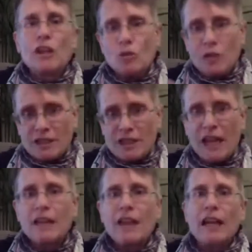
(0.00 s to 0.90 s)
you can
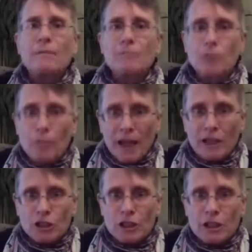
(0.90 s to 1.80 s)
take that
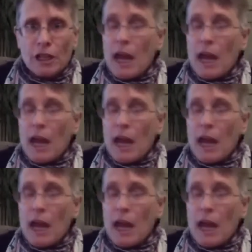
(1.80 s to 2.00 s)
information